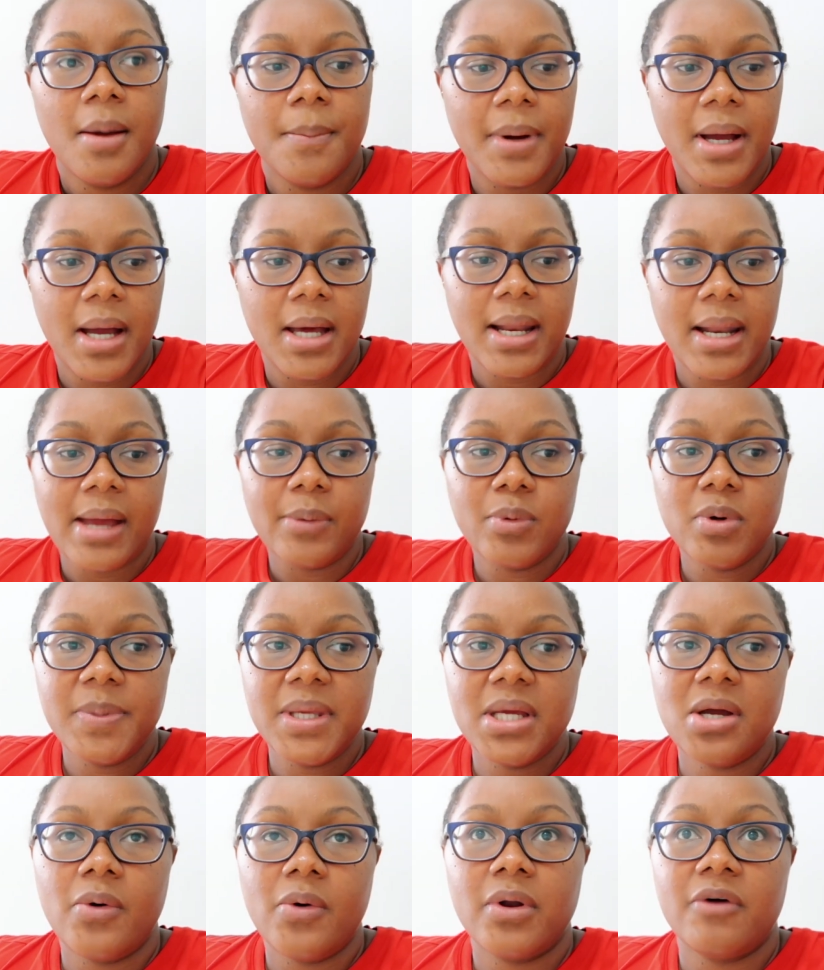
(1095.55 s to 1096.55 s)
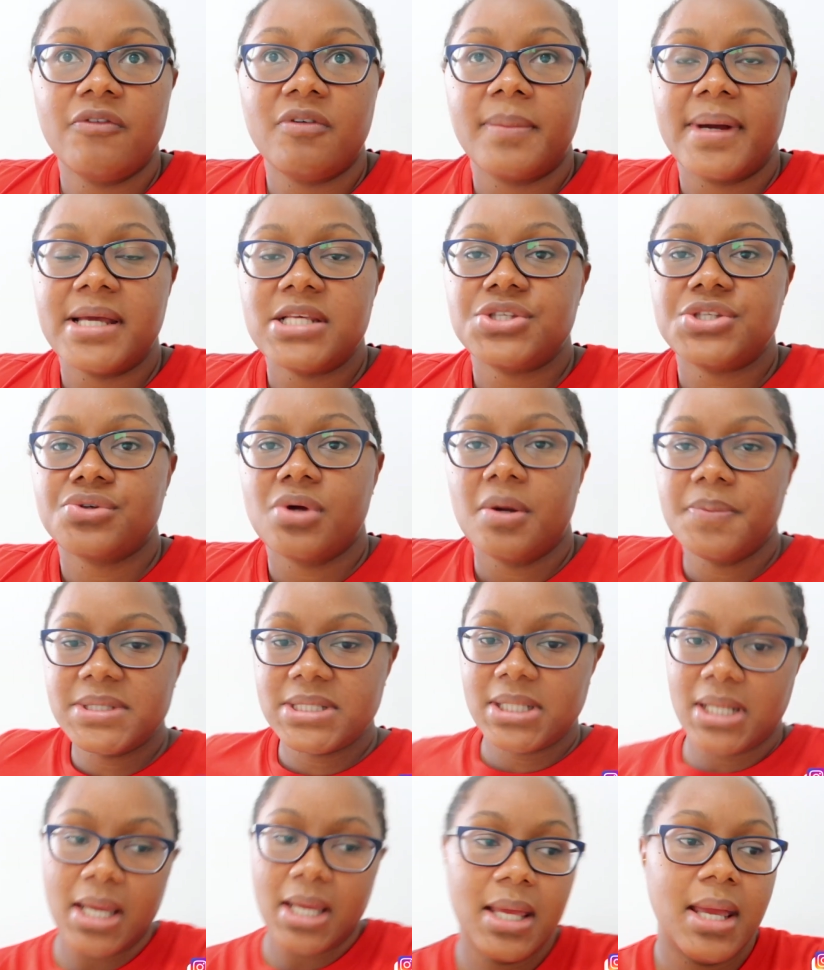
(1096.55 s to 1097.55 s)
But I will be going over my
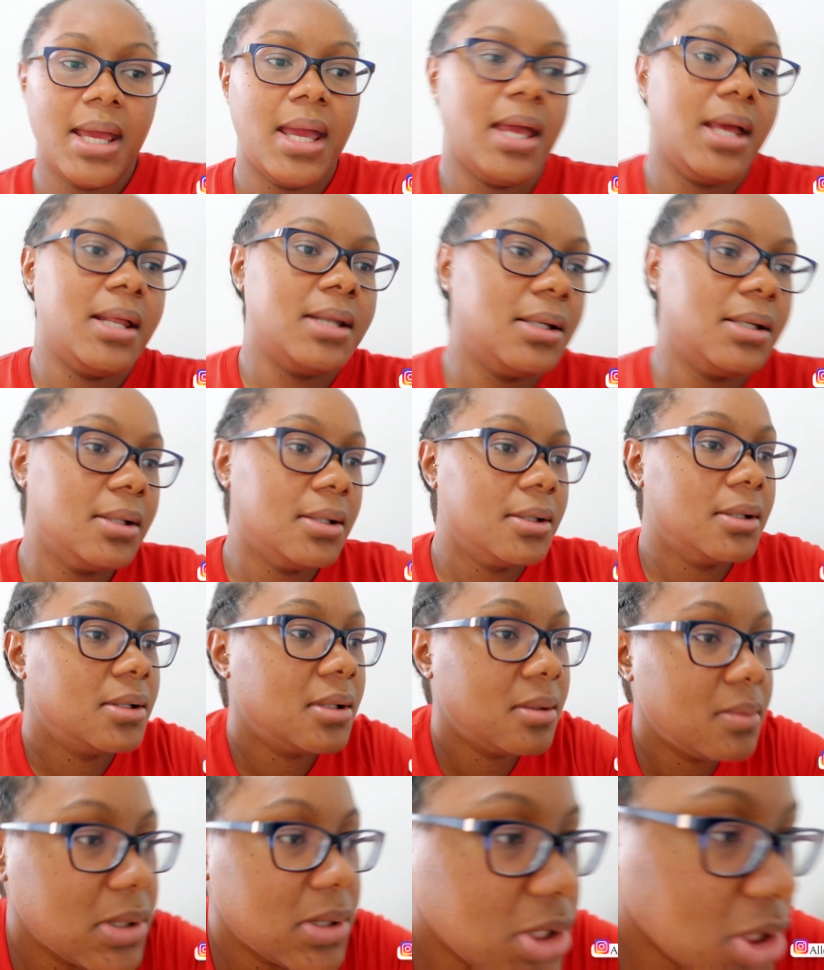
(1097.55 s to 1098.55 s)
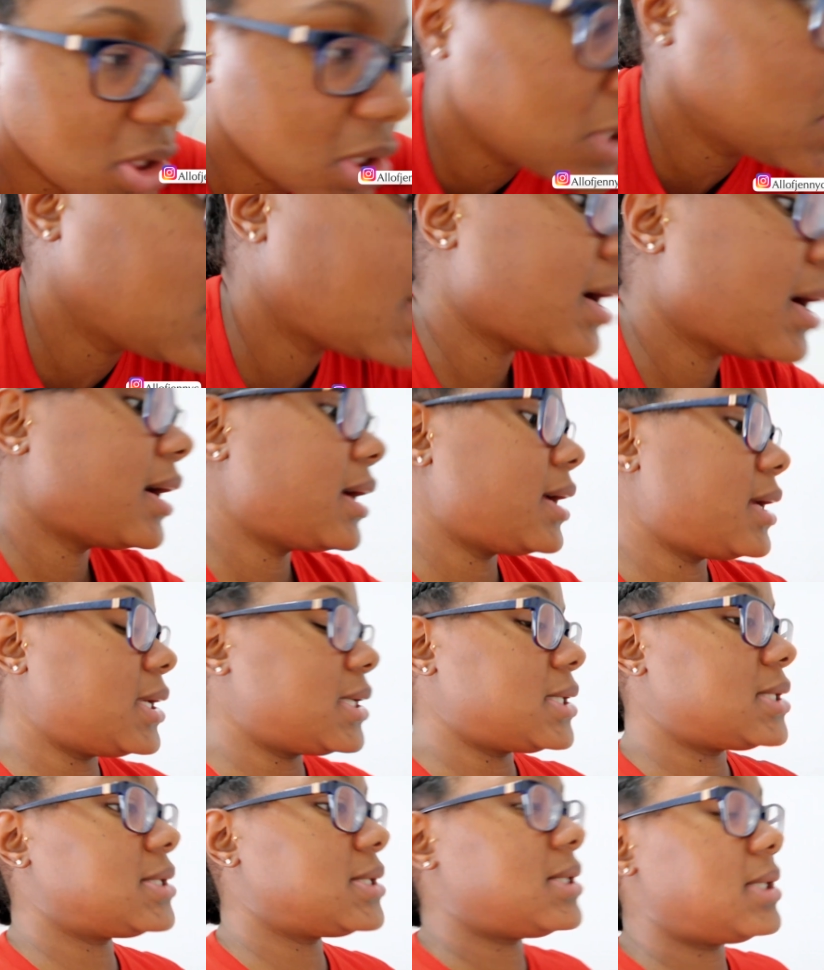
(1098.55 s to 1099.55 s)
script today, and let me show you
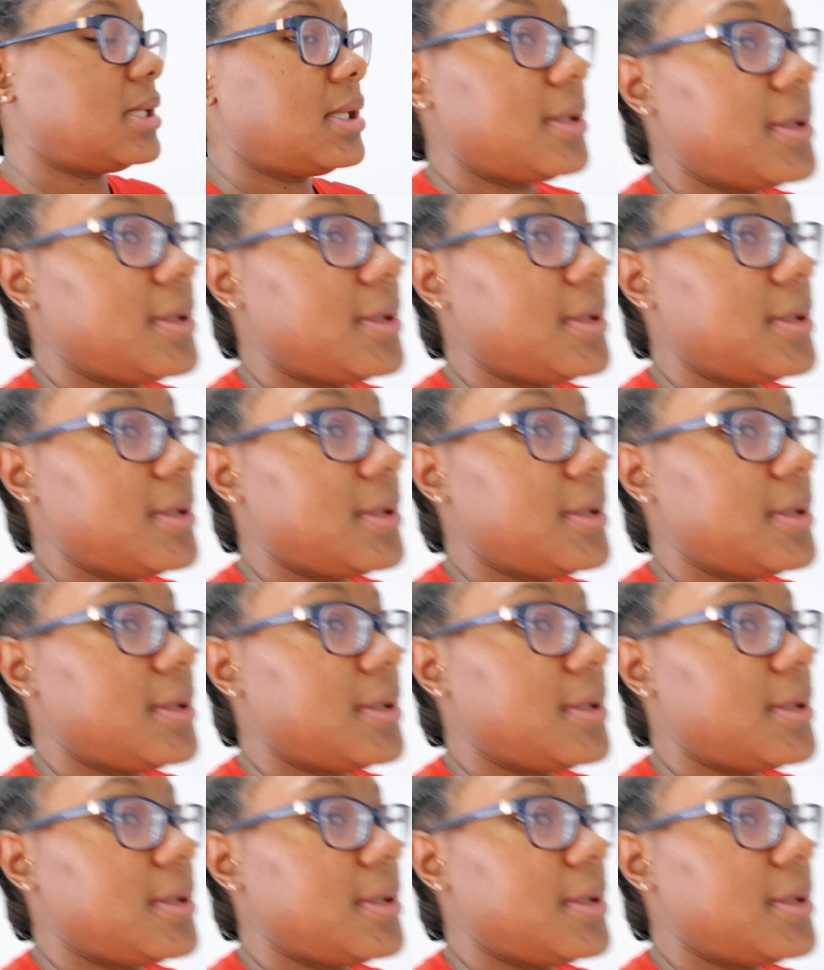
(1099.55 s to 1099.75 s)
guys.